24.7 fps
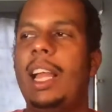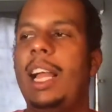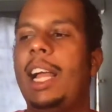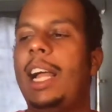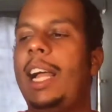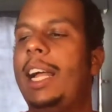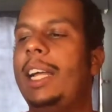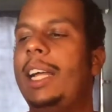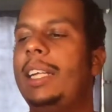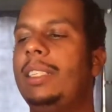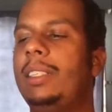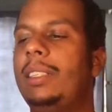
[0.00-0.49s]

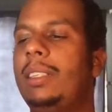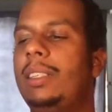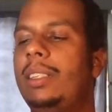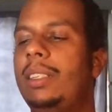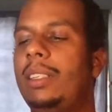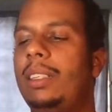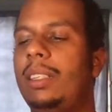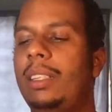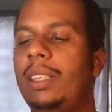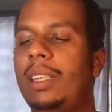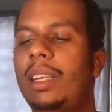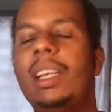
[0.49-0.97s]
And
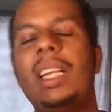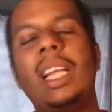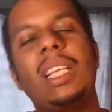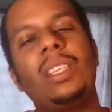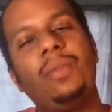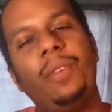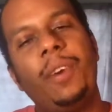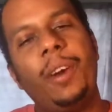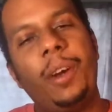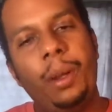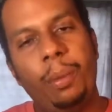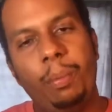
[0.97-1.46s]
that's
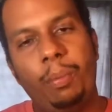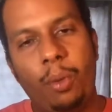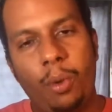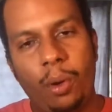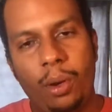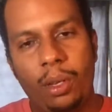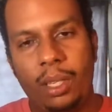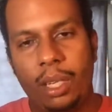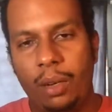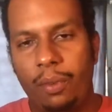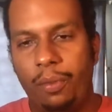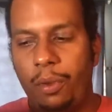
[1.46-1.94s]
very
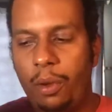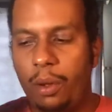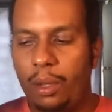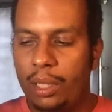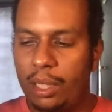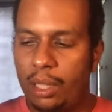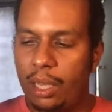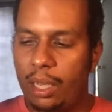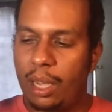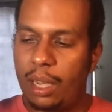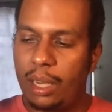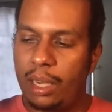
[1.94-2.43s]
important for us
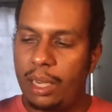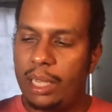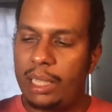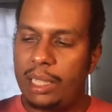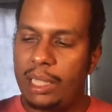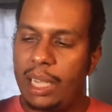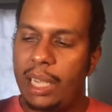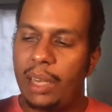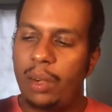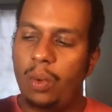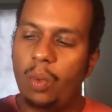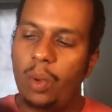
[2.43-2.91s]
to
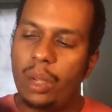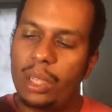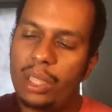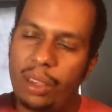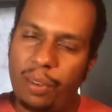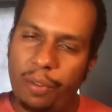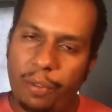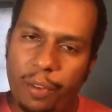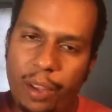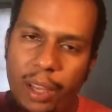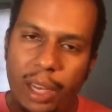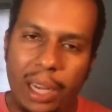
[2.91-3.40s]
understand what it
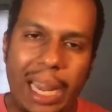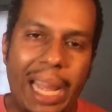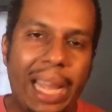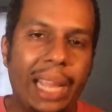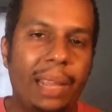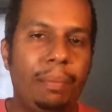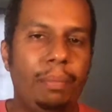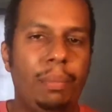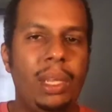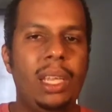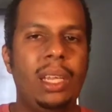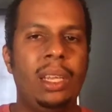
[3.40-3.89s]
felt like
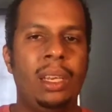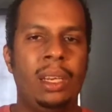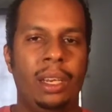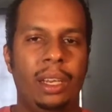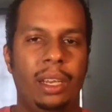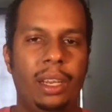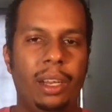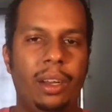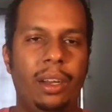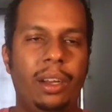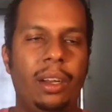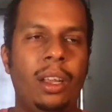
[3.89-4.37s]
being
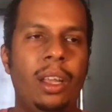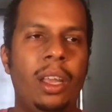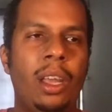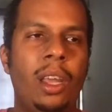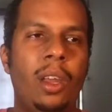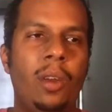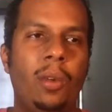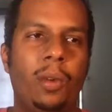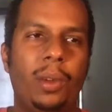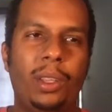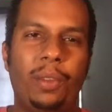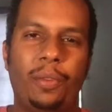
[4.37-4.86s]
here
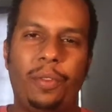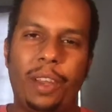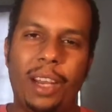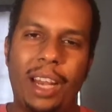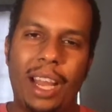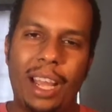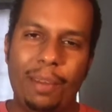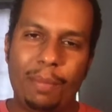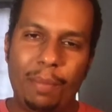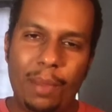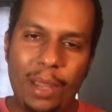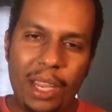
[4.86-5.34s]
but it felt
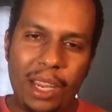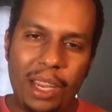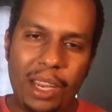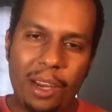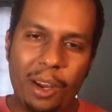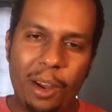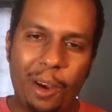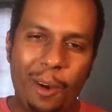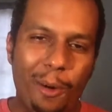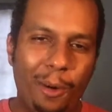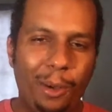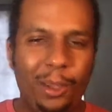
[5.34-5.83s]
like being
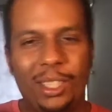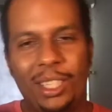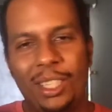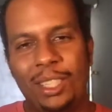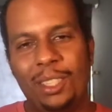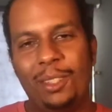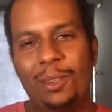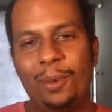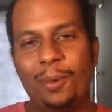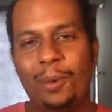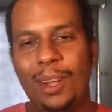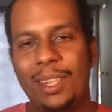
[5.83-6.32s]
out
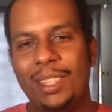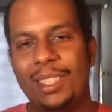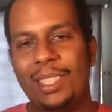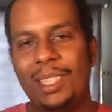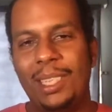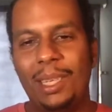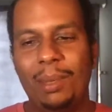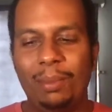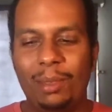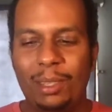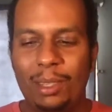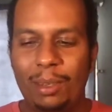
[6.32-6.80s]
into what
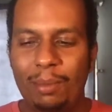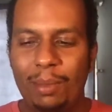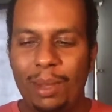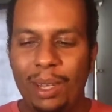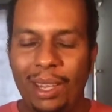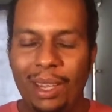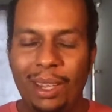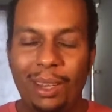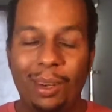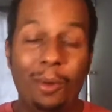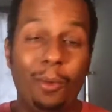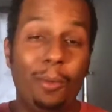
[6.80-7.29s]
seemed to
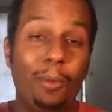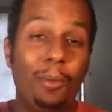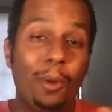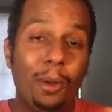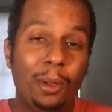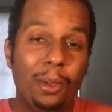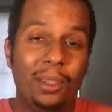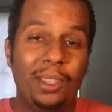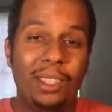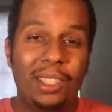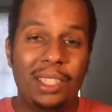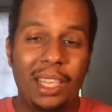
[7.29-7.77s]
be the
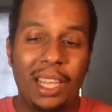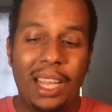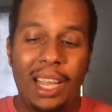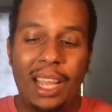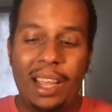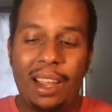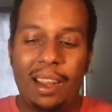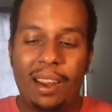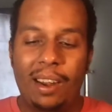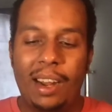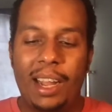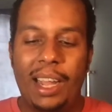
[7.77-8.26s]
woods,
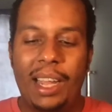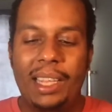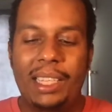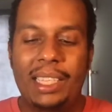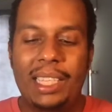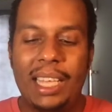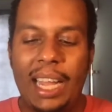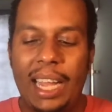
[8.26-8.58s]
right?